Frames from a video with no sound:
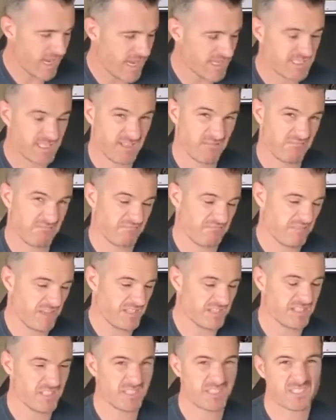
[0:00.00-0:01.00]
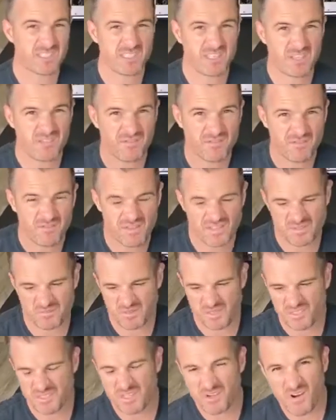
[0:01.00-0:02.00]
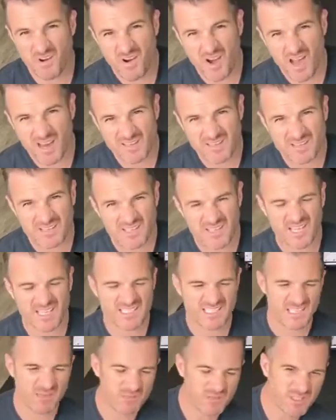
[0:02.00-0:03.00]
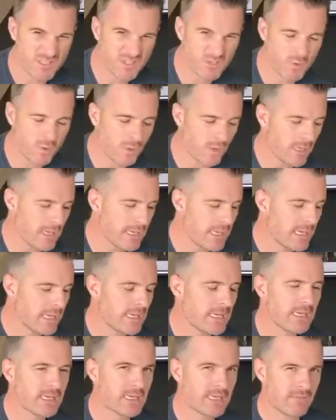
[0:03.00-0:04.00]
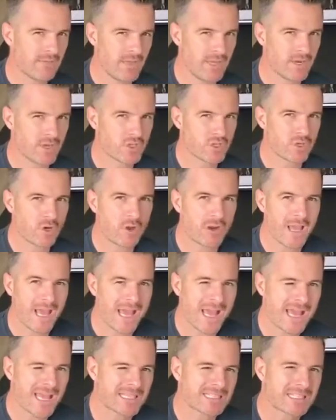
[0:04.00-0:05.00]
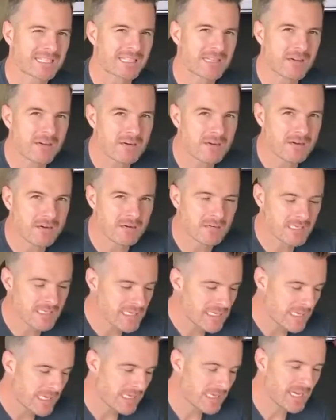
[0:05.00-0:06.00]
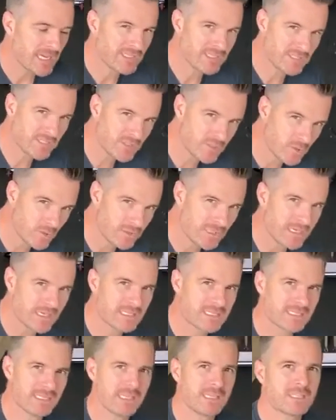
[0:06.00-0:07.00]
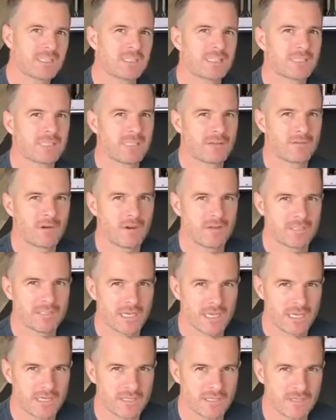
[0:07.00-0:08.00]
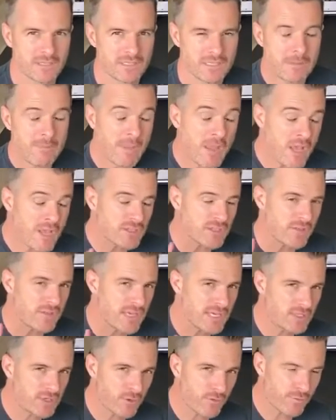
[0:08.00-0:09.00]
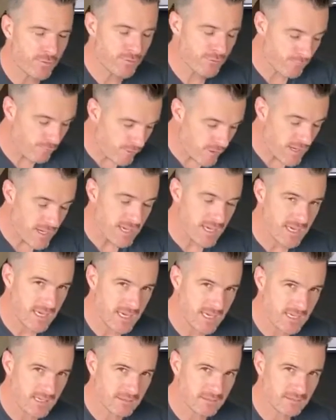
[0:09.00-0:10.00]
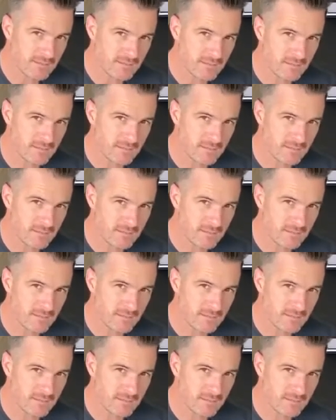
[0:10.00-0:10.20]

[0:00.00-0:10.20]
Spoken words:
as in it's just stiff, it's a bit tight, okay, it's getting a bit sore, give that a shot as long as you're doing the extensions and the rotations. So there's your three